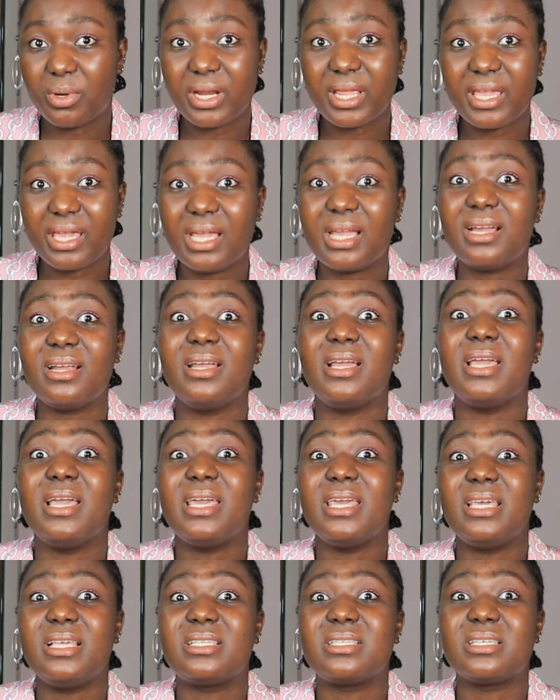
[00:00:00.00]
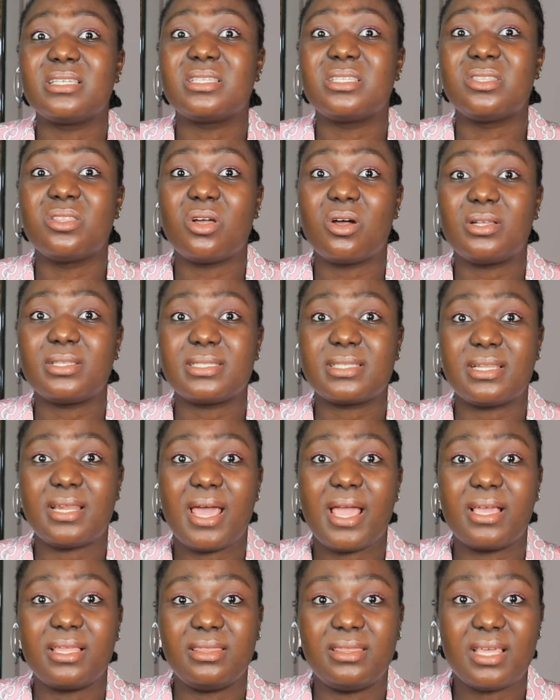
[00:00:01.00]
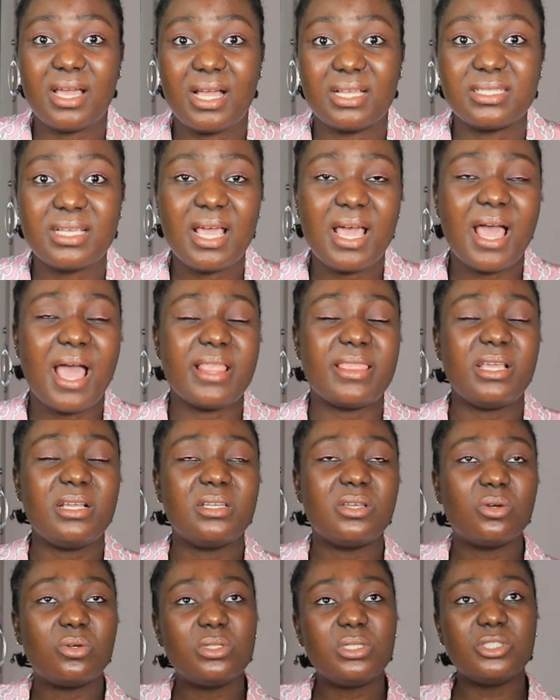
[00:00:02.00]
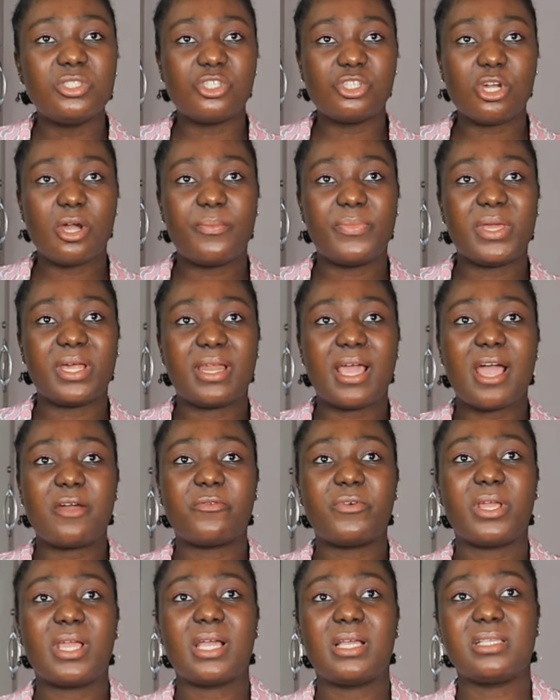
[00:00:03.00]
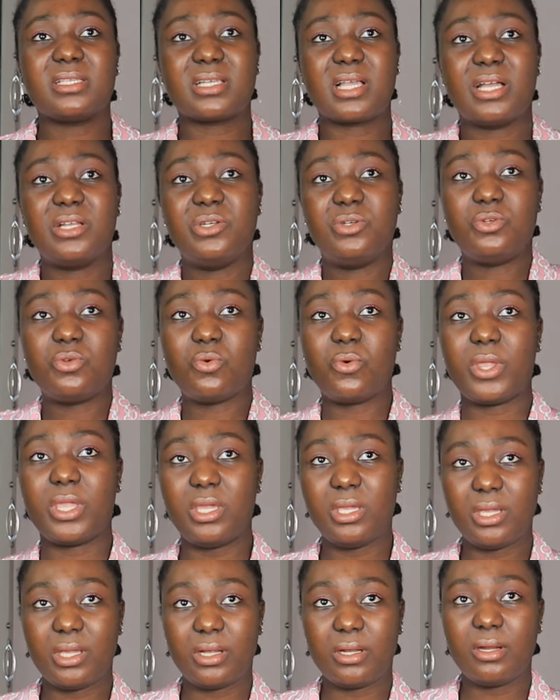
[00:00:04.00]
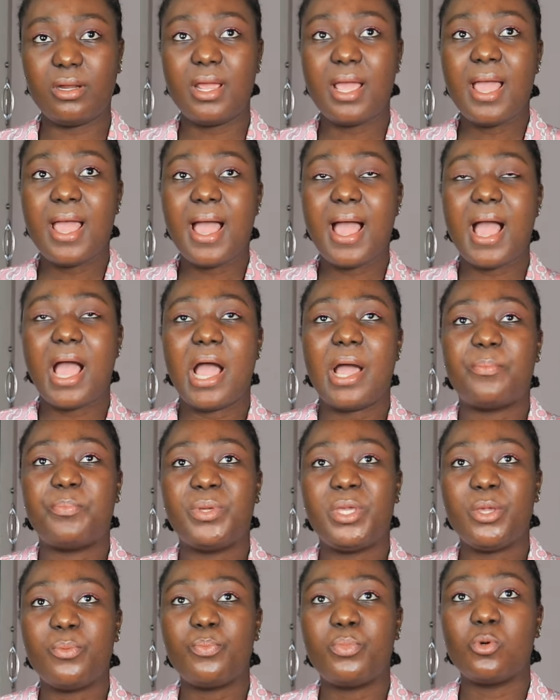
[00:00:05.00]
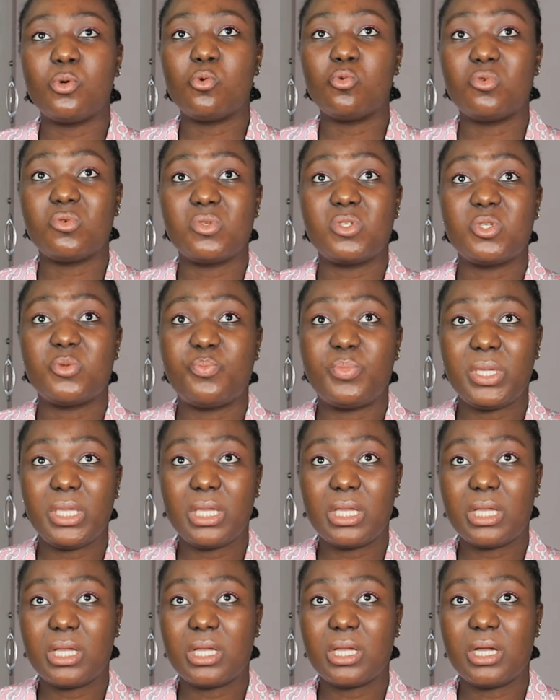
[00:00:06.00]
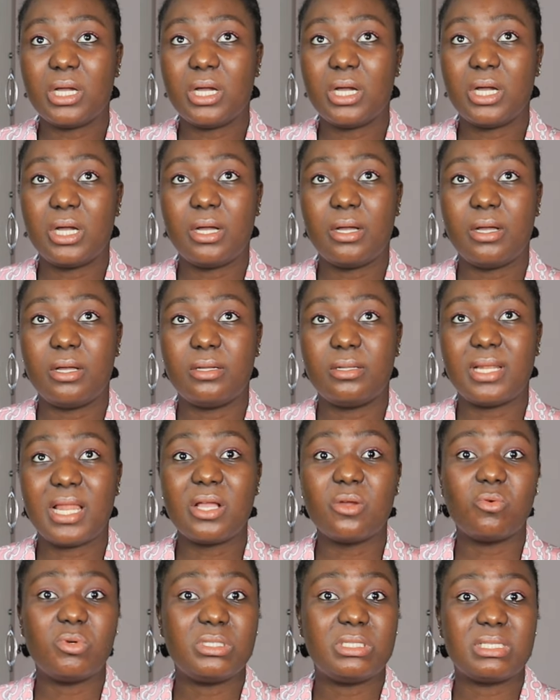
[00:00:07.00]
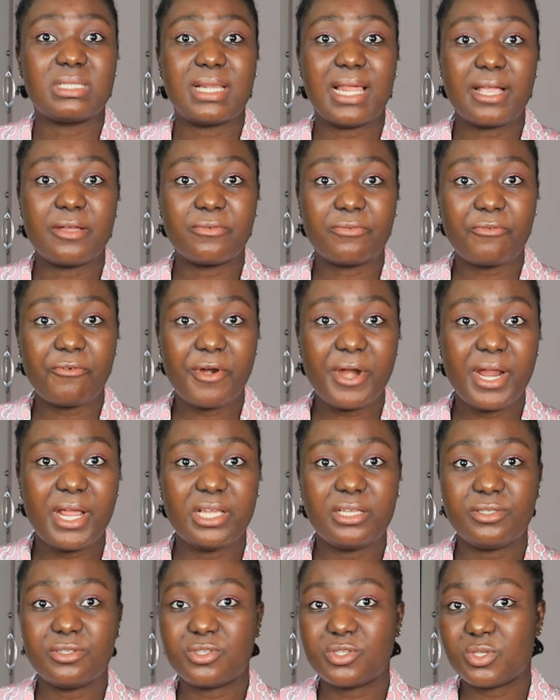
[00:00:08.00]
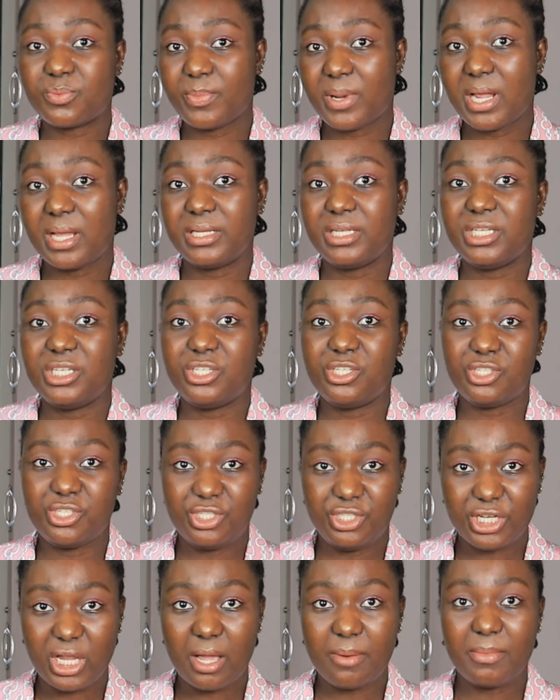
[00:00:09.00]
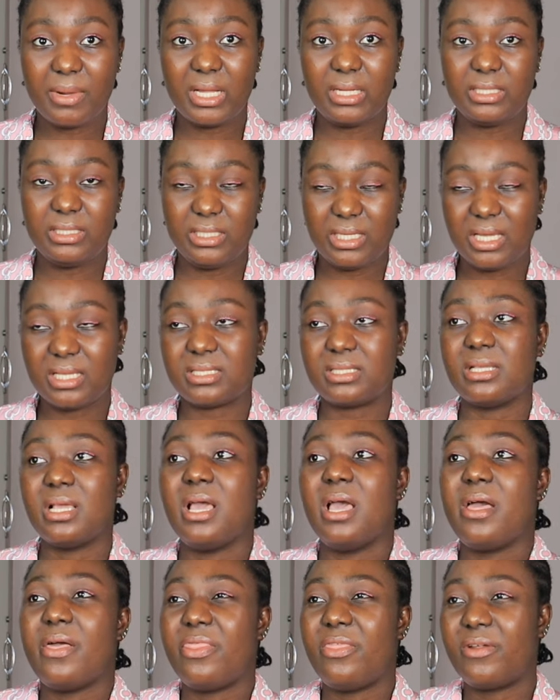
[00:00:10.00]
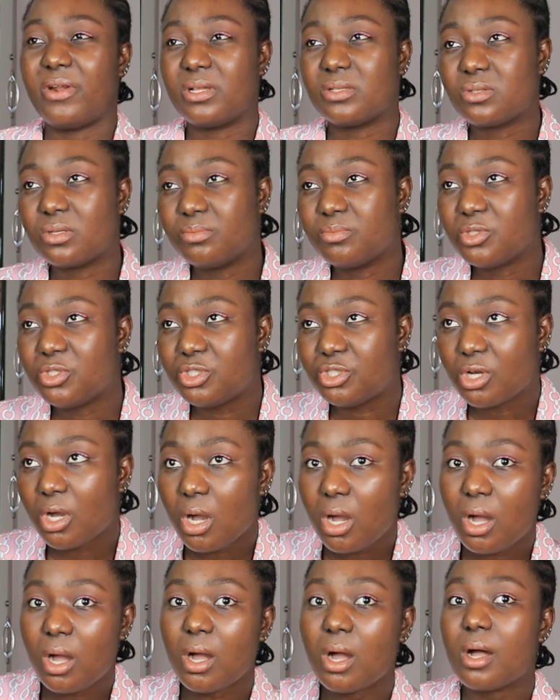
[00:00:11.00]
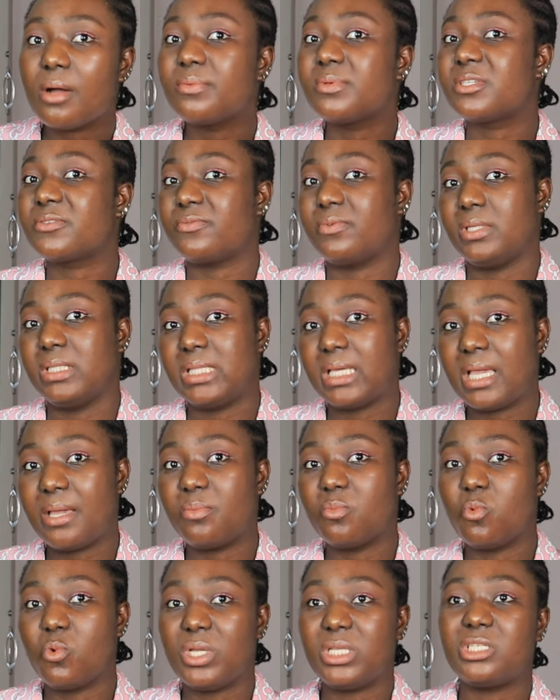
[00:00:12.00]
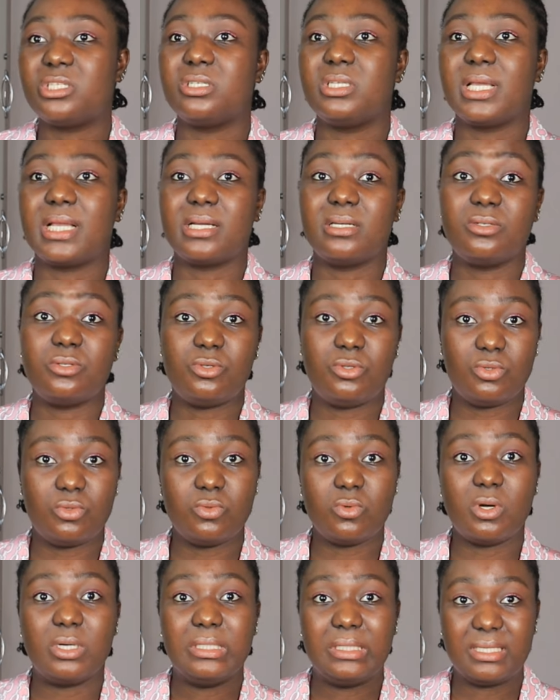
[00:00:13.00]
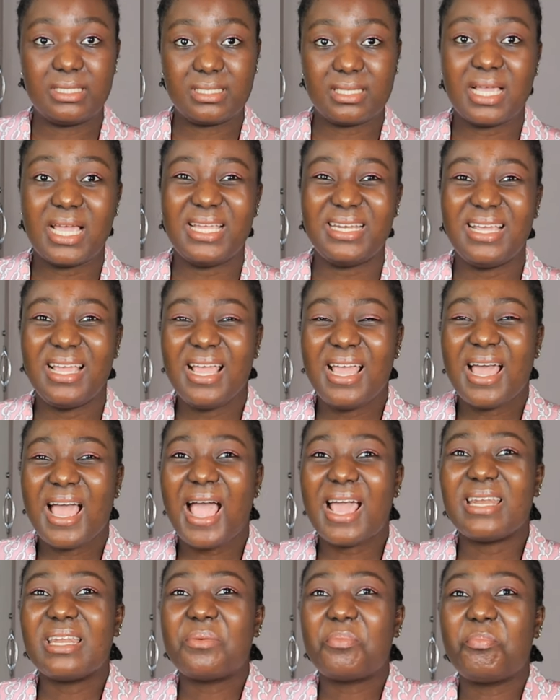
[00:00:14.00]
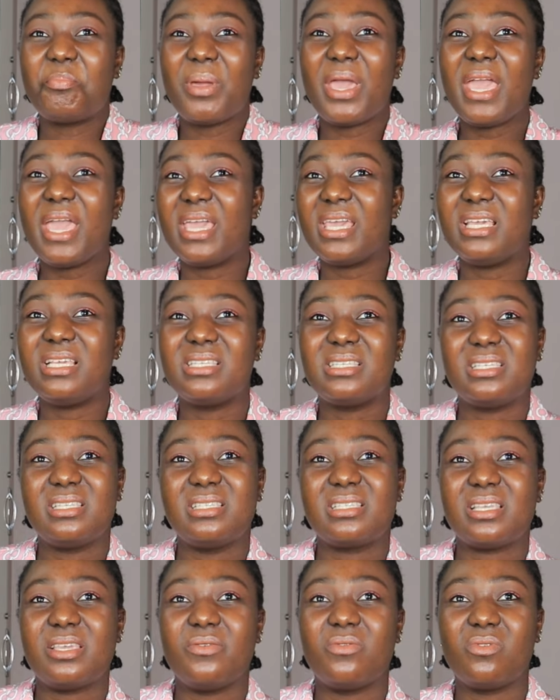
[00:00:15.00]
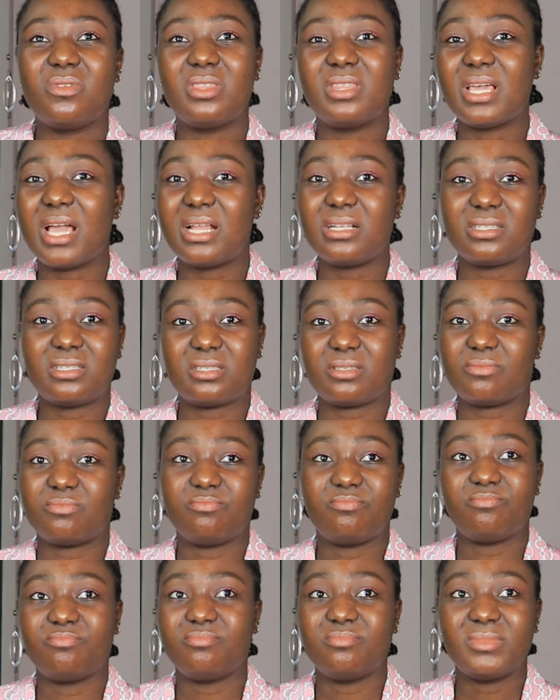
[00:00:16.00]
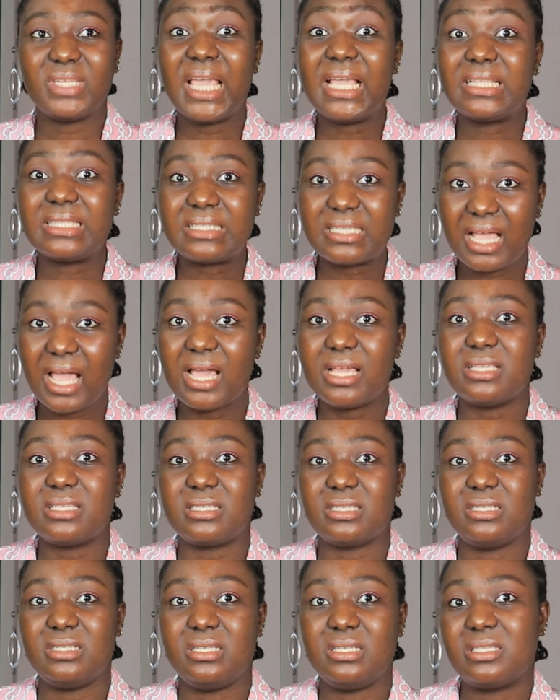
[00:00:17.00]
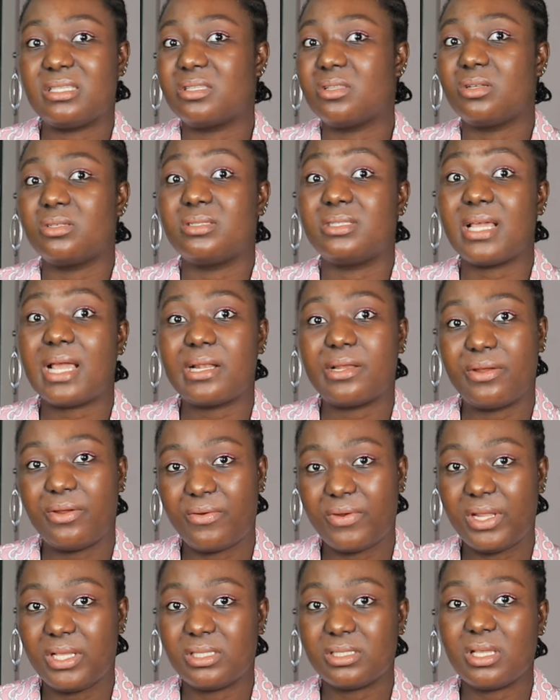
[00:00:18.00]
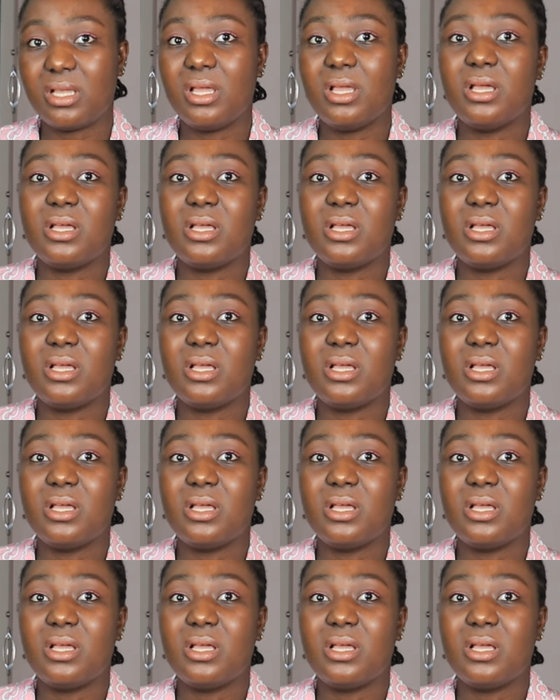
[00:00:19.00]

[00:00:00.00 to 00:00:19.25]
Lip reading: But here it is not like that. I think the only job that Africans can do here are people who speak languages like French, Spanish, German. Yes, there are some jobs for them which they can do on the side, and the pay isn't even that enticing. It's not that great.